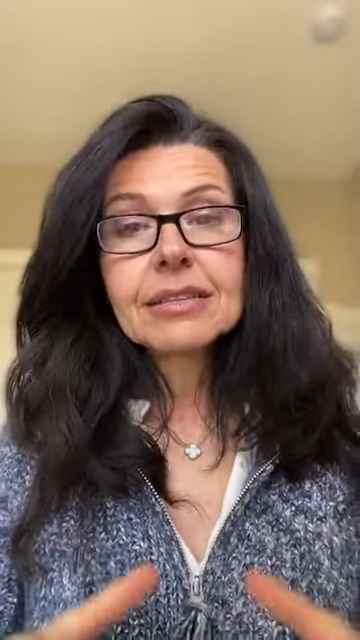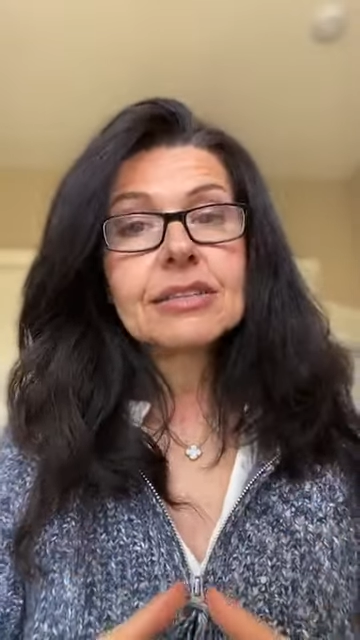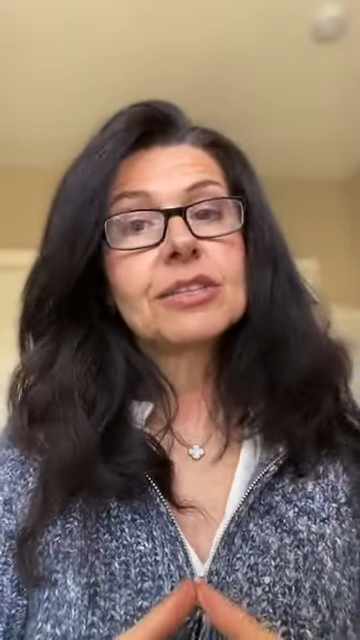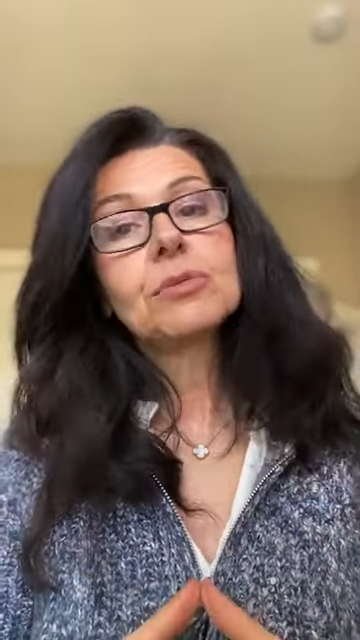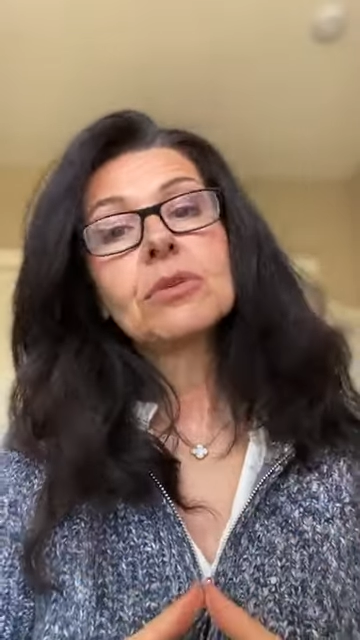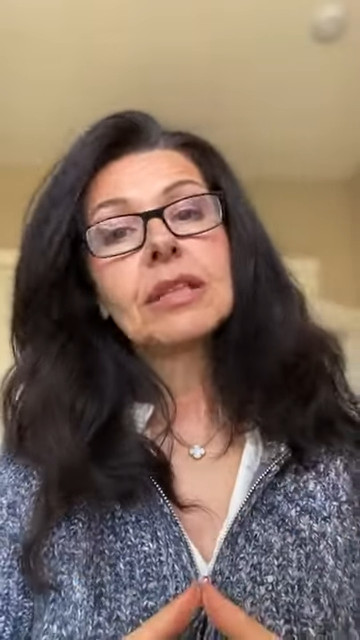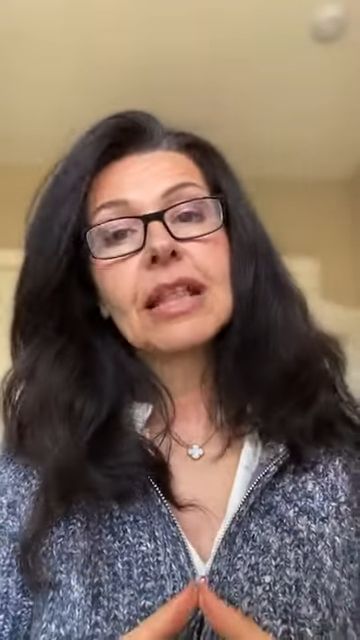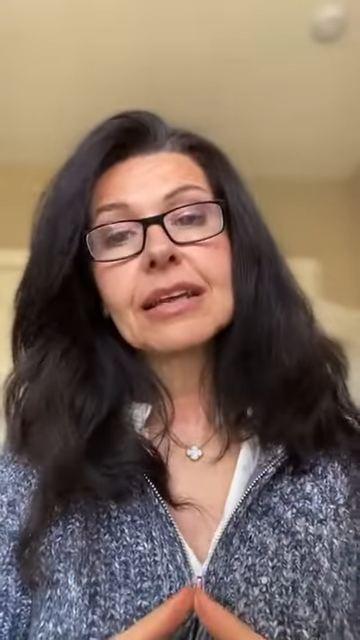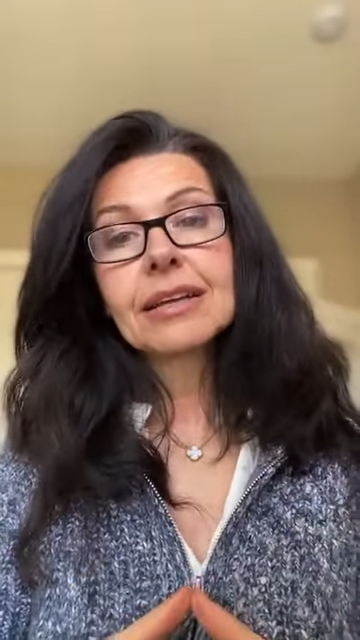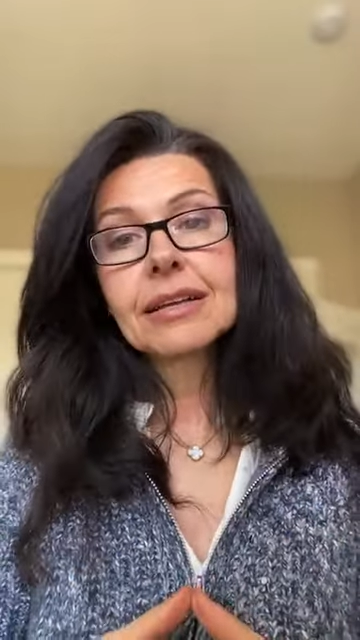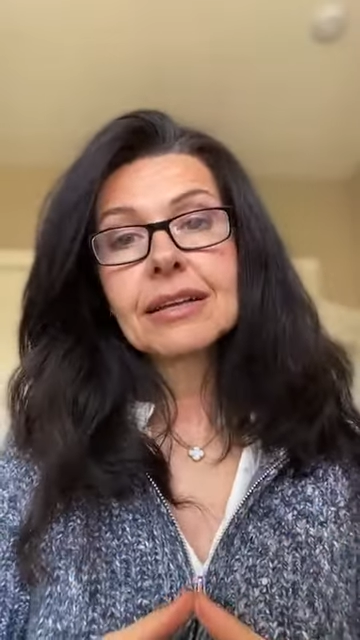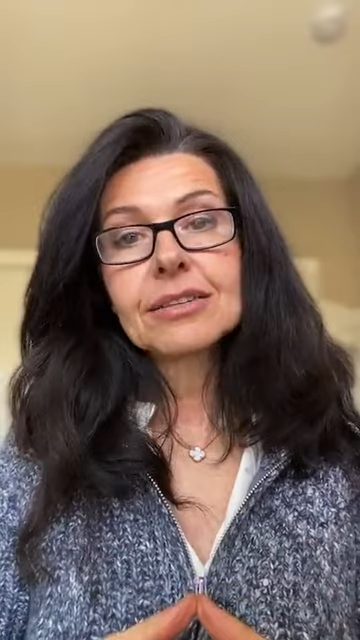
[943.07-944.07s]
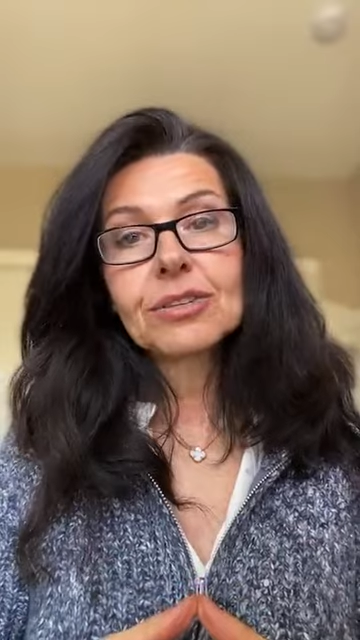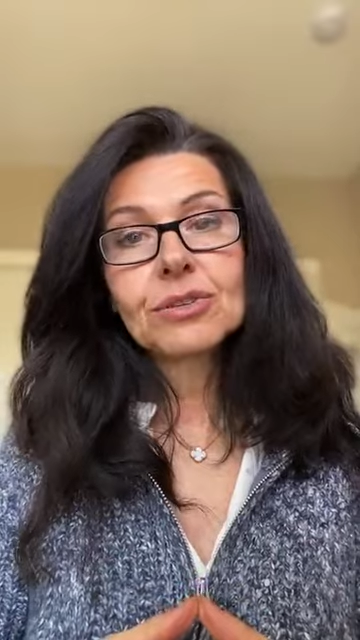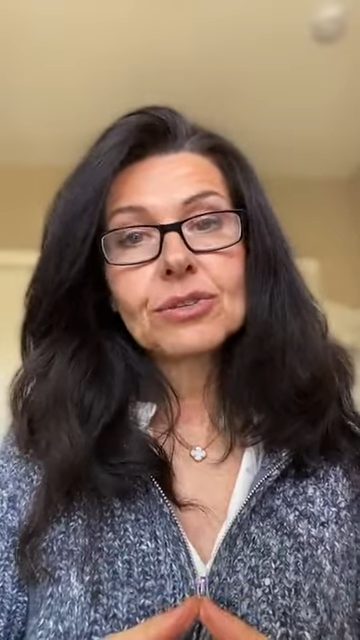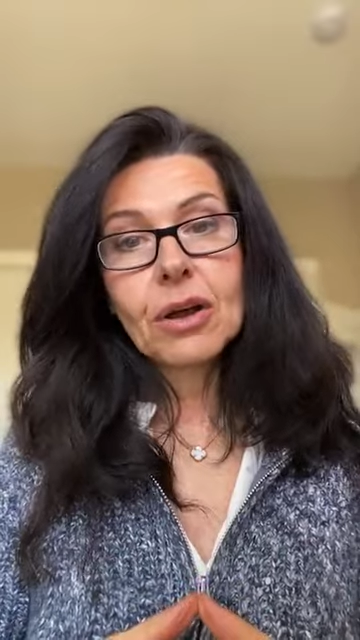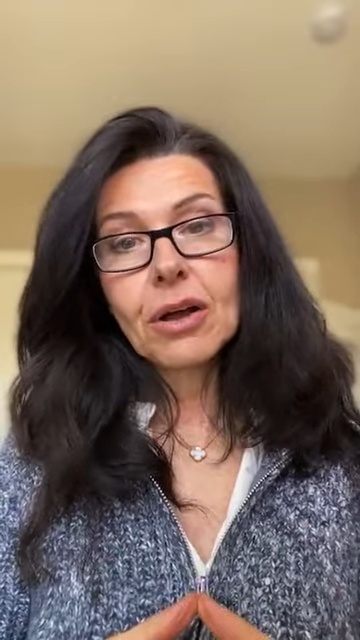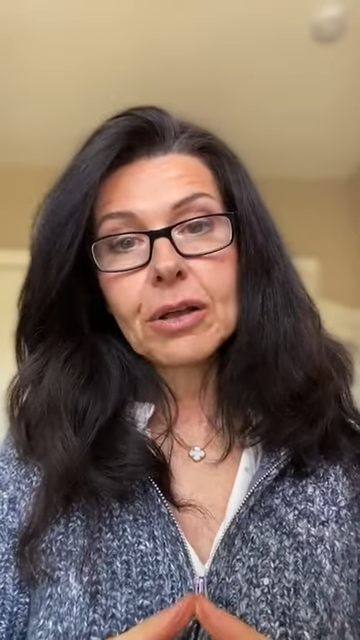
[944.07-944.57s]
that you would like us
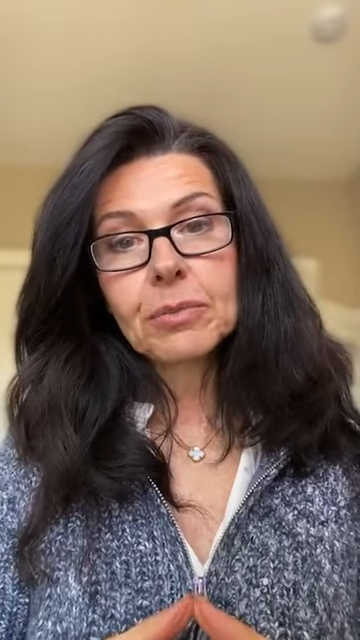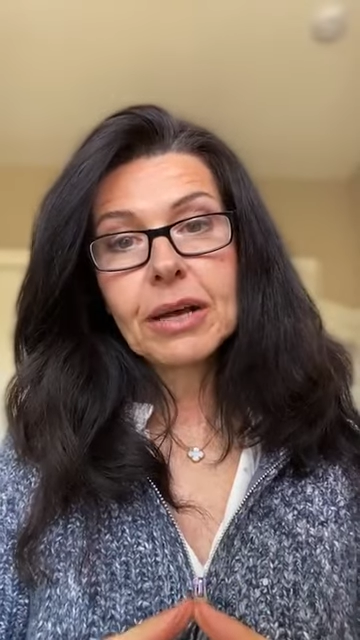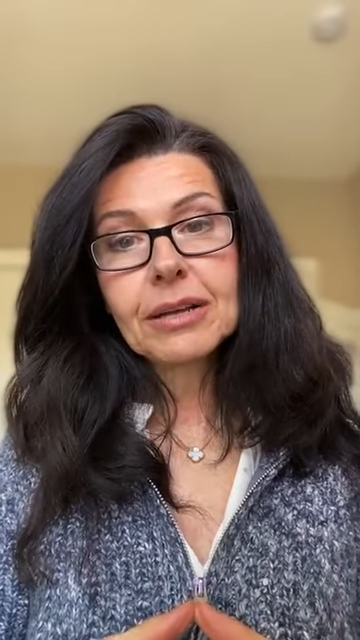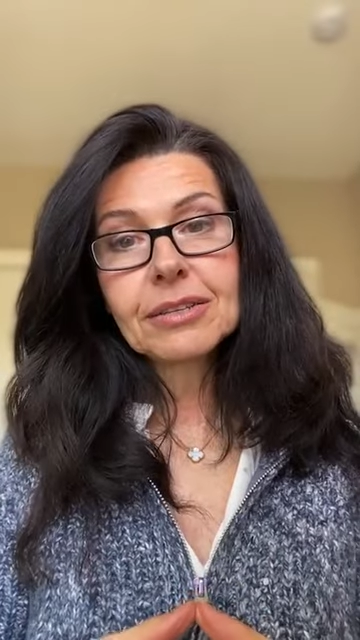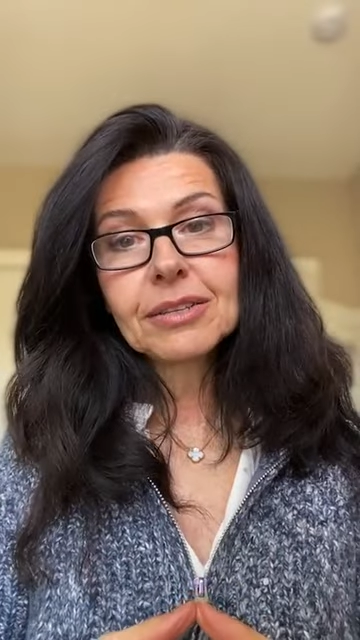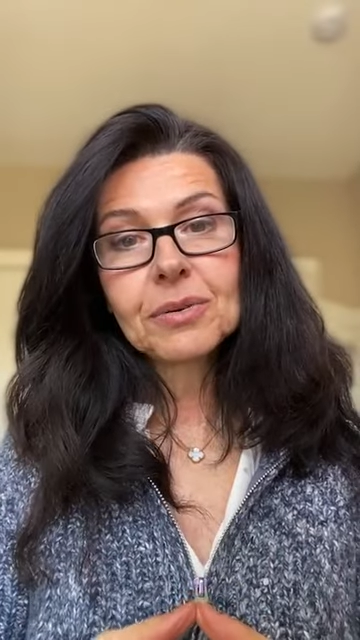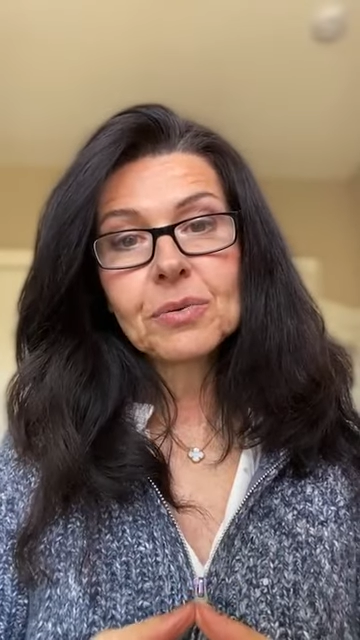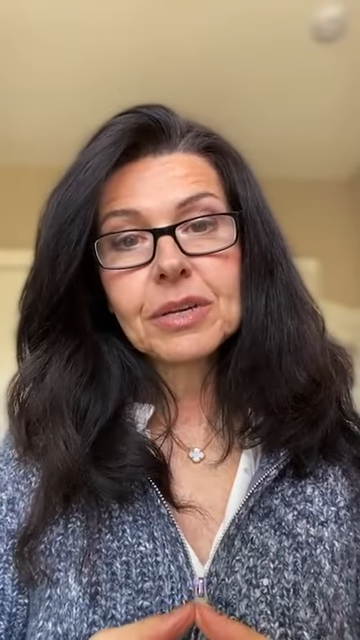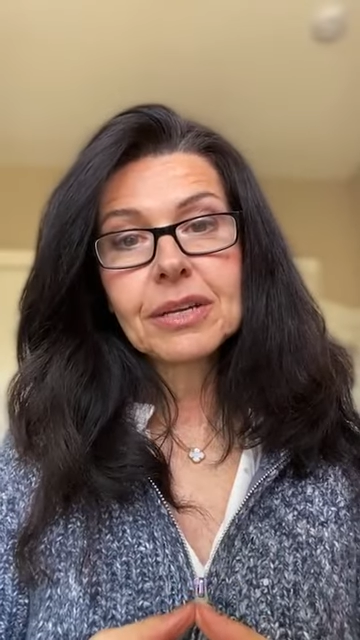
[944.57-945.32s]
to talk about,